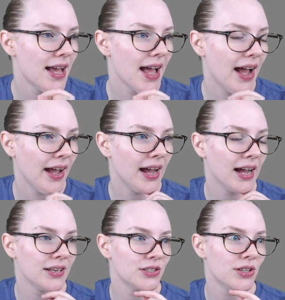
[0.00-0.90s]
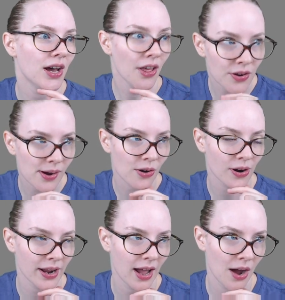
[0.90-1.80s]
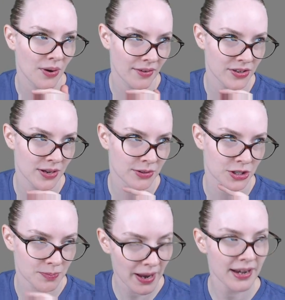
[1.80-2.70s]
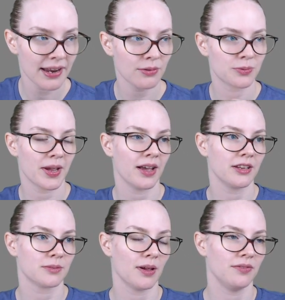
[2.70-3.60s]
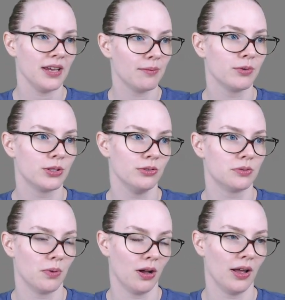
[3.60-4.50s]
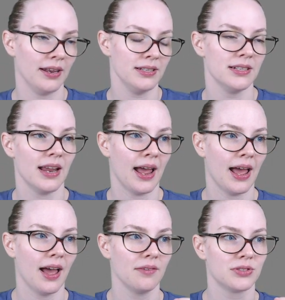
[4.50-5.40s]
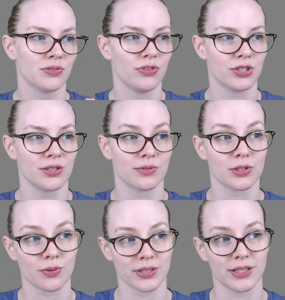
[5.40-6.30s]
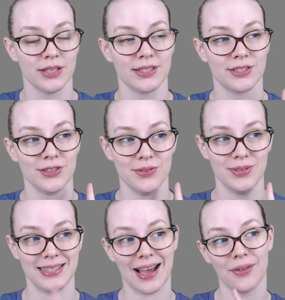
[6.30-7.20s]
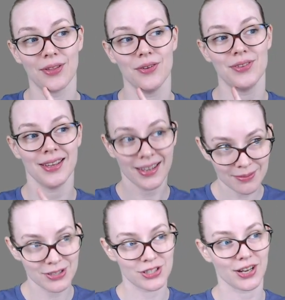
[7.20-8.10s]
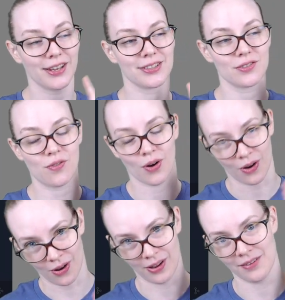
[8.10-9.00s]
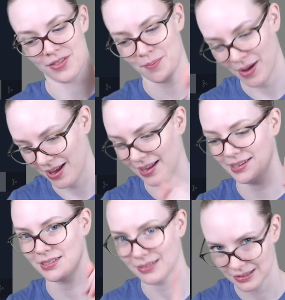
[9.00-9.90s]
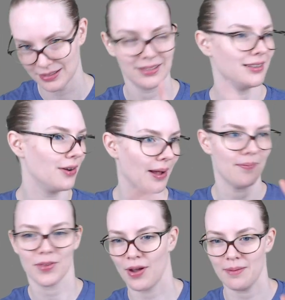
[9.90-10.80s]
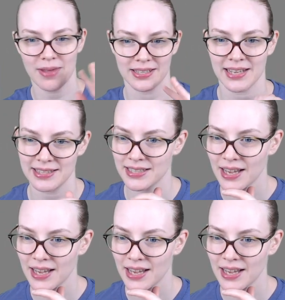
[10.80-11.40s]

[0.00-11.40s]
And the other error I got where everything was just pending was because my VM was too small and didn't have sufficient resources to download the images for all of the pods. Okay, making sense.